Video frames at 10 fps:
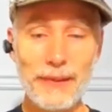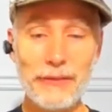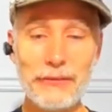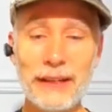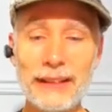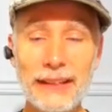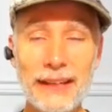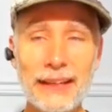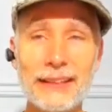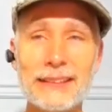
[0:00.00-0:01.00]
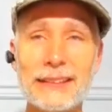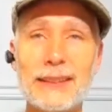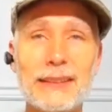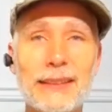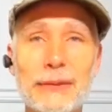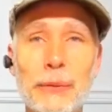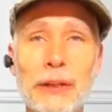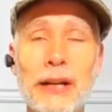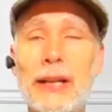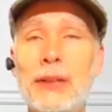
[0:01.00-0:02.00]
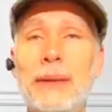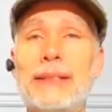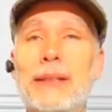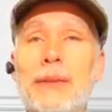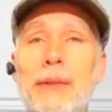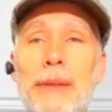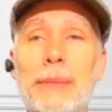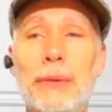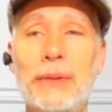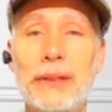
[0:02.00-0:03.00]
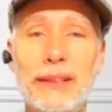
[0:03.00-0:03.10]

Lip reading: funny thing is, it's weird how you meet some of the people.